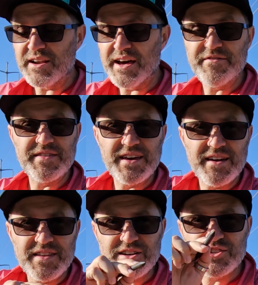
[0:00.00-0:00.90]
life, and
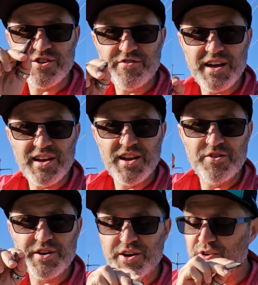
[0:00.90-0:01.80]
they show that
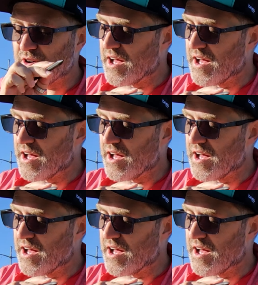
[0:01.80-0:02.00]
logo.